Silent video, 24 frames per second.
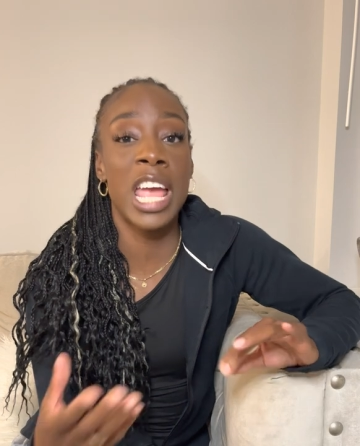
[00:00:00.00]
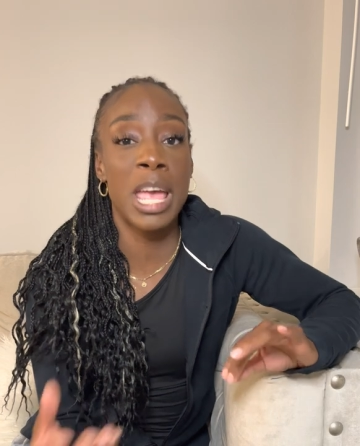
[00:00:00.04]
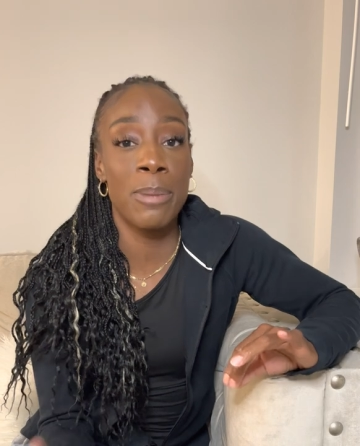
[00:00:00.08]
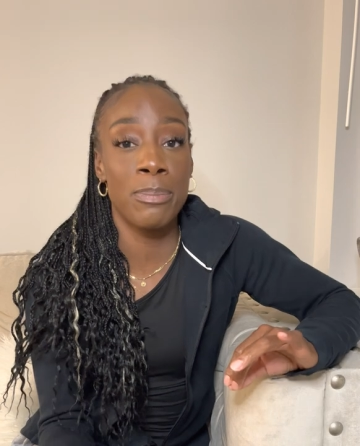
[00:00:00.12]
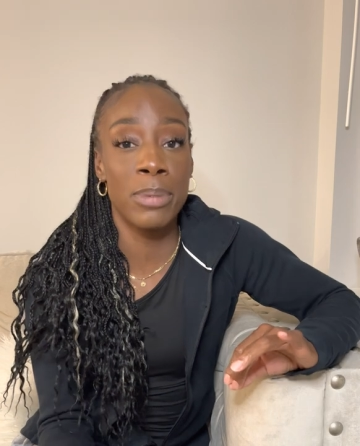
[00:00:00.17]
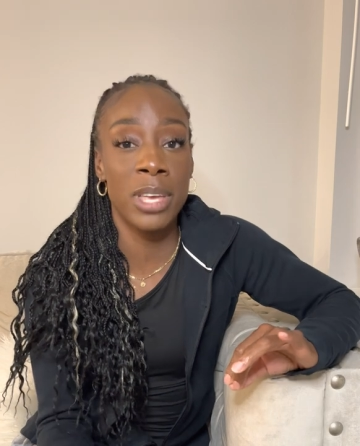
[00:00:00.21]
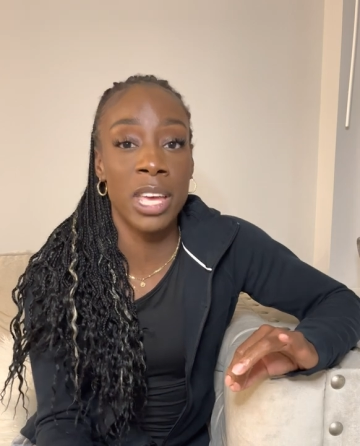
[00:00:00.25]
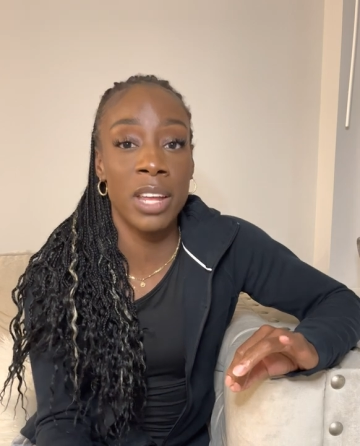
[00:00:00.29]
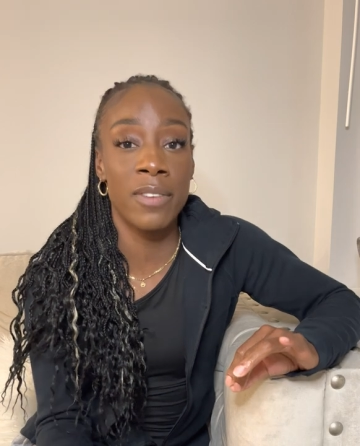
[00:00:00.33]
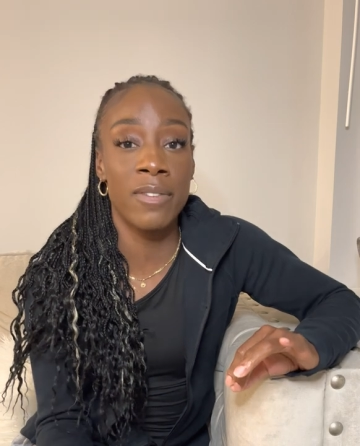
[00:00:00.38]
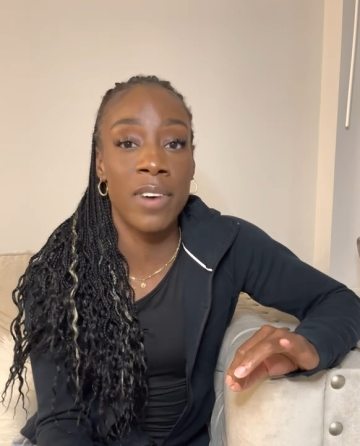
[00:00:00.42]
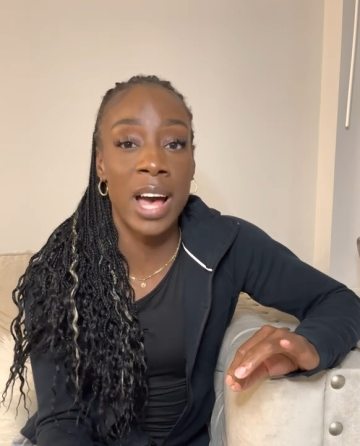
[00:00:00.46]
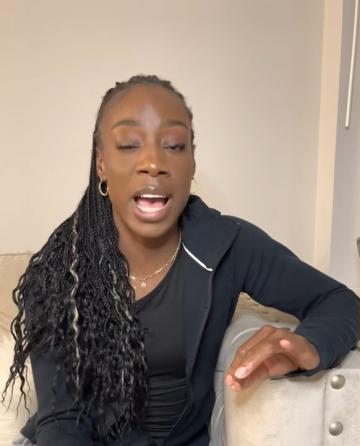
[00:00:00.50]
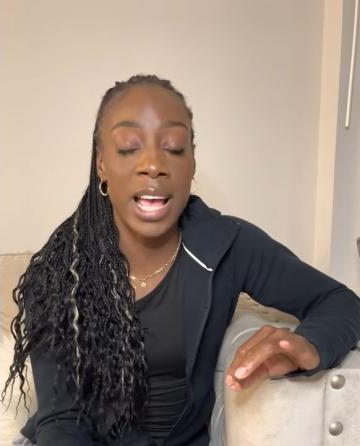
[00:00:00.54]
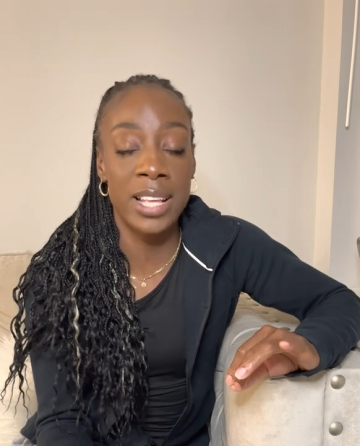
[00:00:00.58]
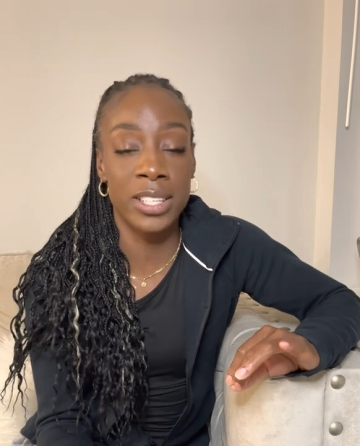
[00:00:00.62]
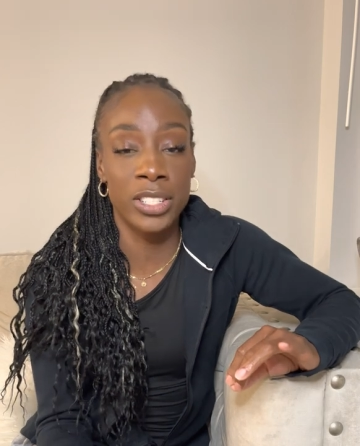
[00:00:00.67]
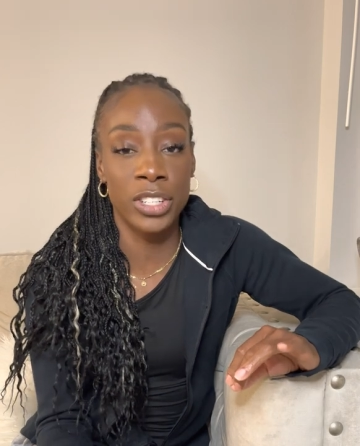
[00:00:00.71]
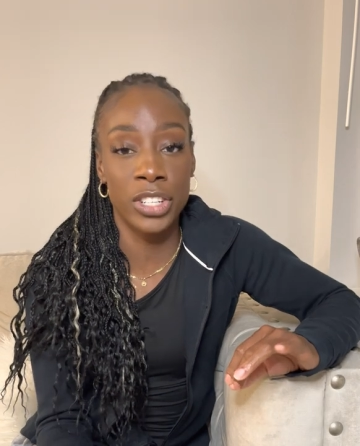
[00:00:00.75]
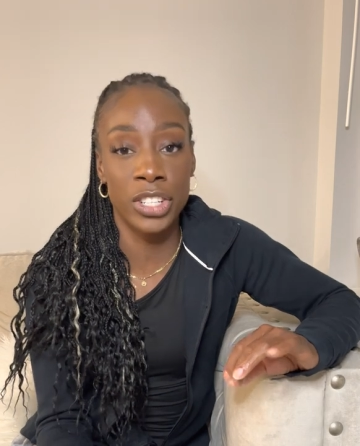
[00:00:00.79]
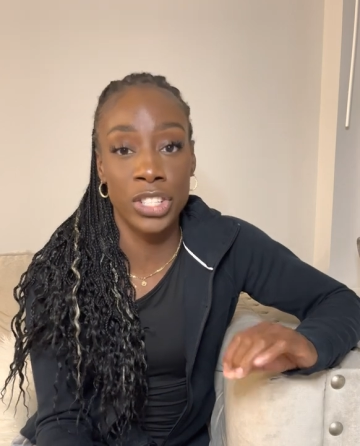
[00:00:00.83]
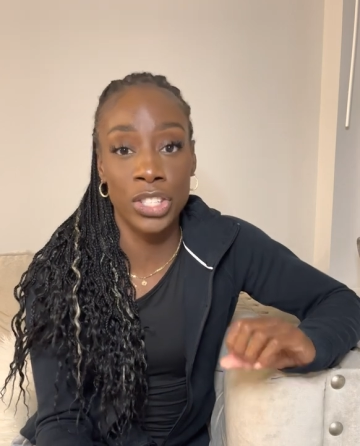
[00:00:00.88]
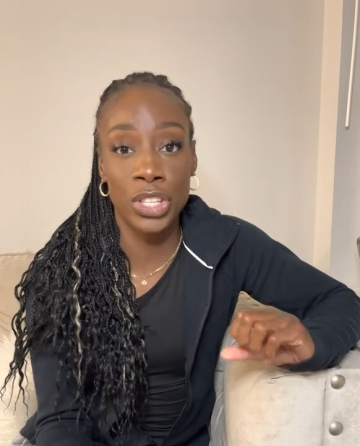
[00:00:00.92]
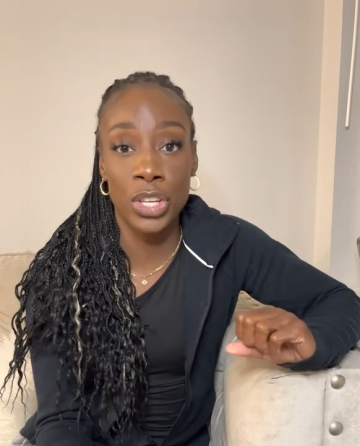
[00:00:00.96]
AP
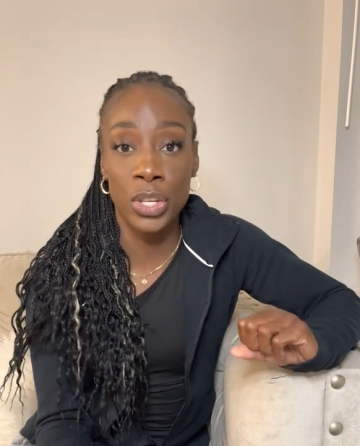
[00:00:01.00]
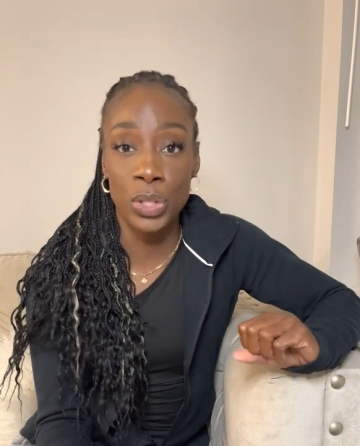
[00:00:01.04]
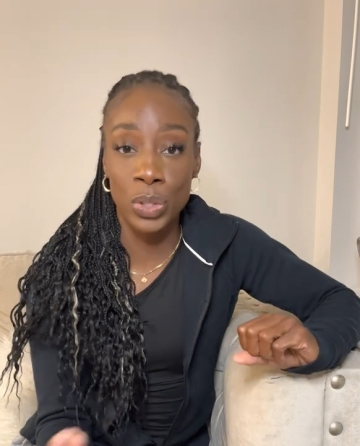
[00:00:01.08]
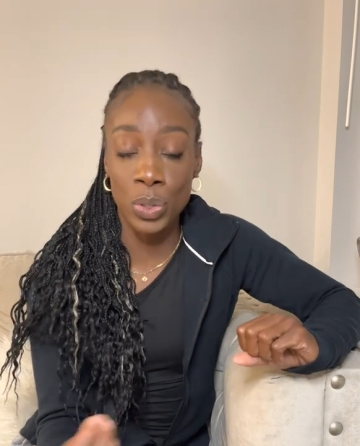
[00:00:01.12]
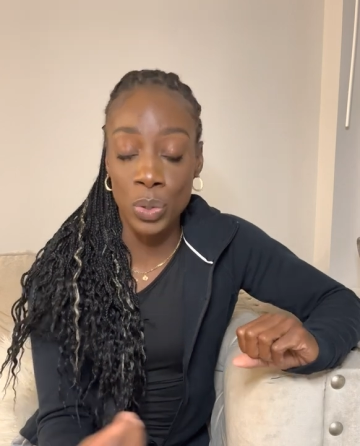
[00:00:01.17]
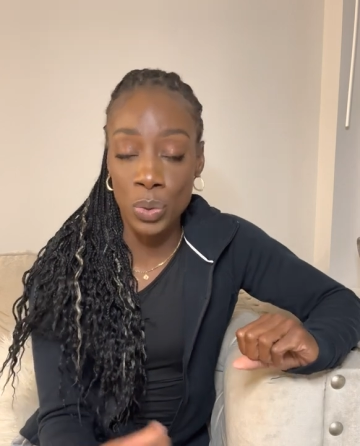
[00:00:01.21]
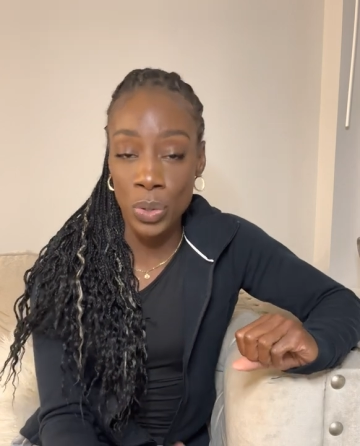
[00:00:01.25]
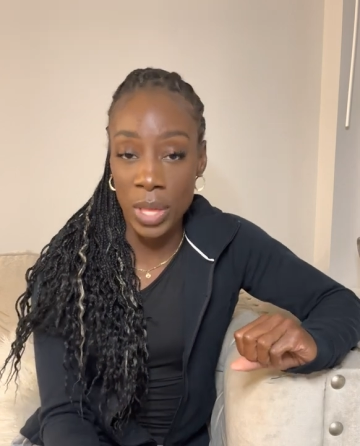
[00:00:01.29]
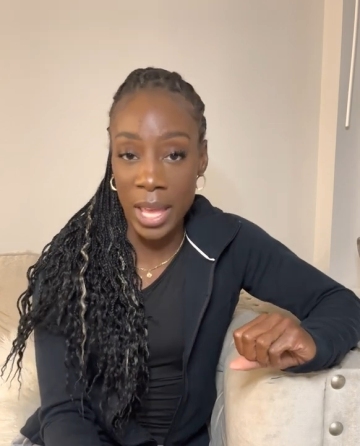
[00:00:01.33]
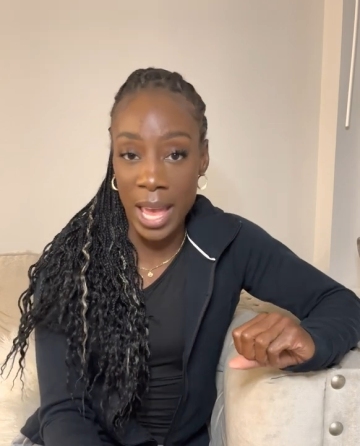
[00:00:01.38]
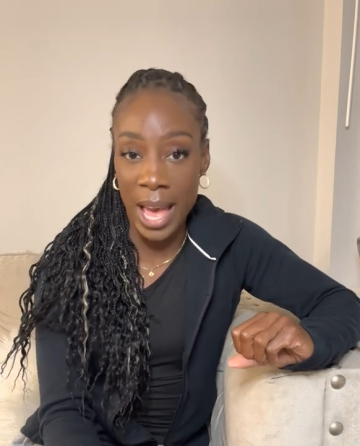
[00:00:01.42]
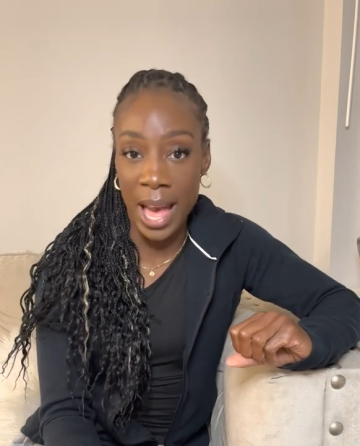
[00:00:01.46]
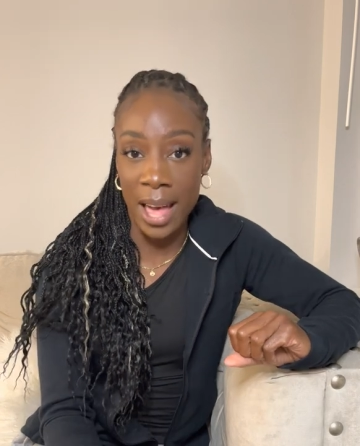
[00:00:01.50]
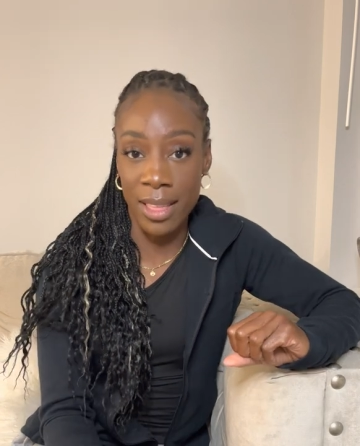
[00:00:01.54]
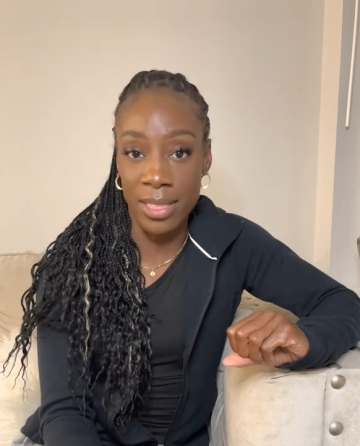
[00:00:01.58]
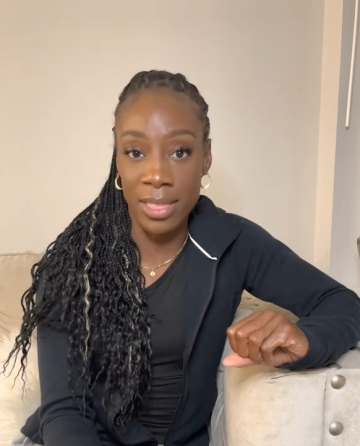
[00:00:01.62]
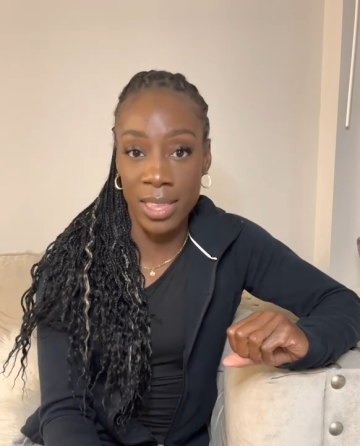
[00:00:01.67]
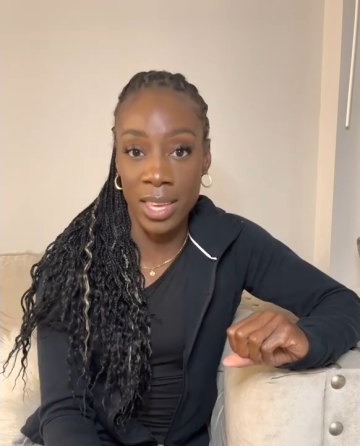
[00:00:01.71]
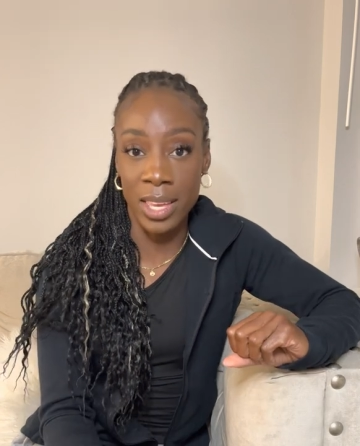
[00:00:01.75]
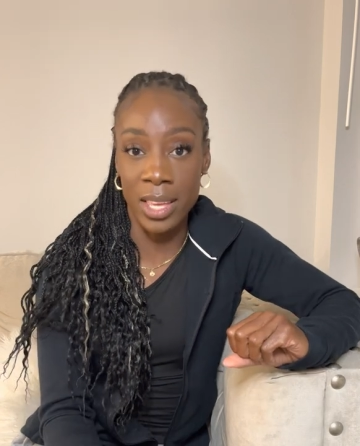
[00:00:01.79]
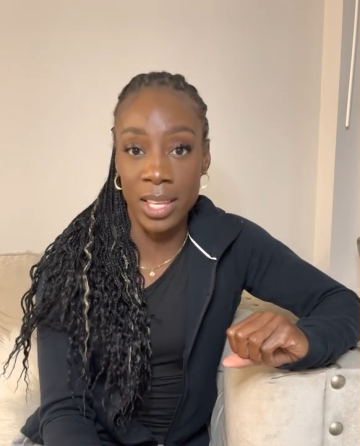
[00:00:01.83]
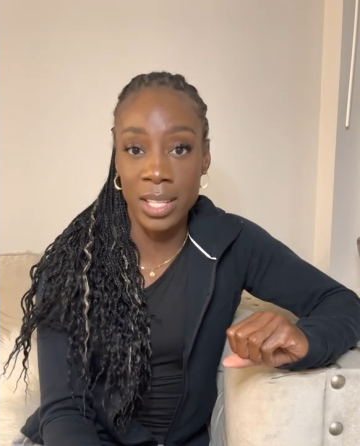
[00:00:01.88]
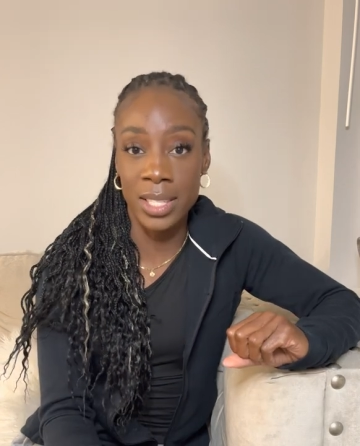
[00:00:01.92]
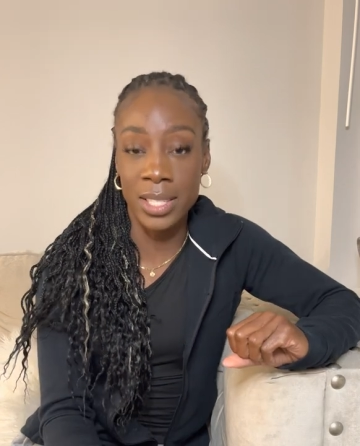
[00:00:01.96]
advisors to the
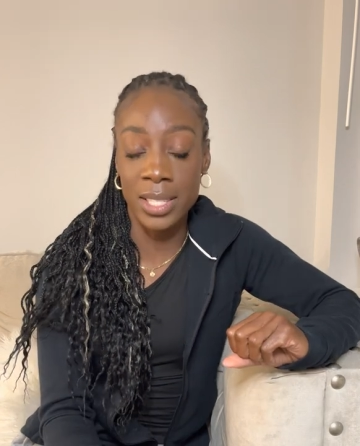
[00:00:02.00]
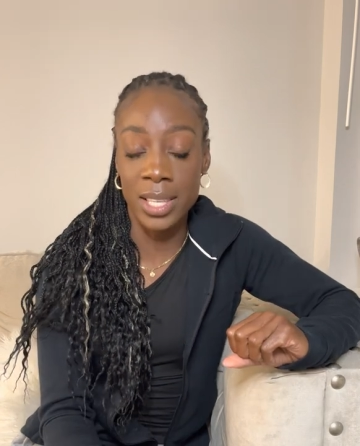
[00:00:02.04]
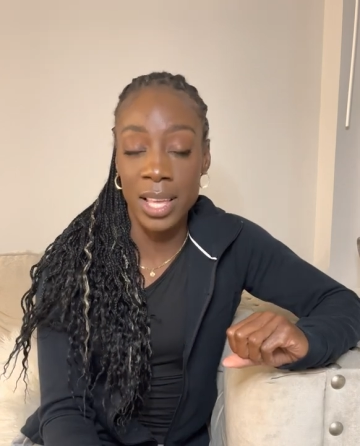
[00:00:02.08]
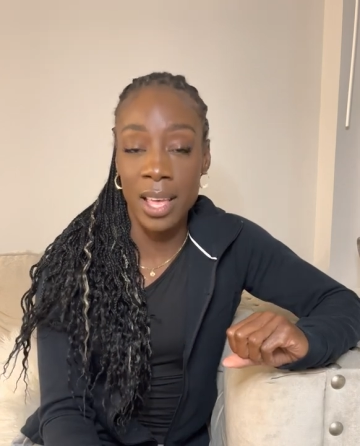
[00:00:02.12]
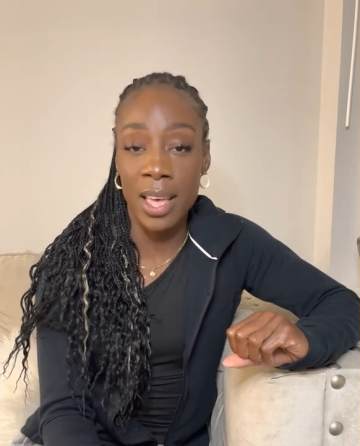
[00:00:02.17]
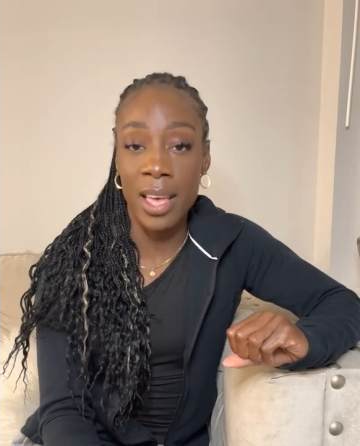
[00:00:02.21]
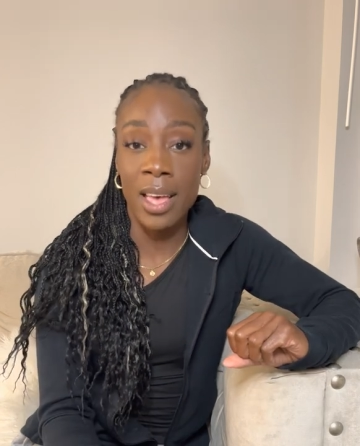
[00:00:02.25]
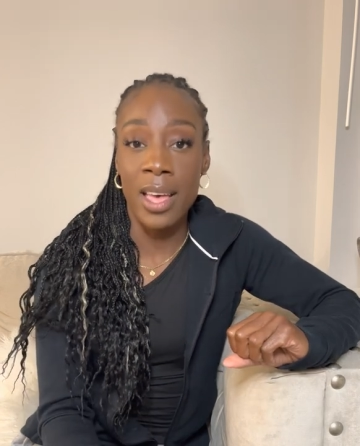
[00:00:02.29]
athletes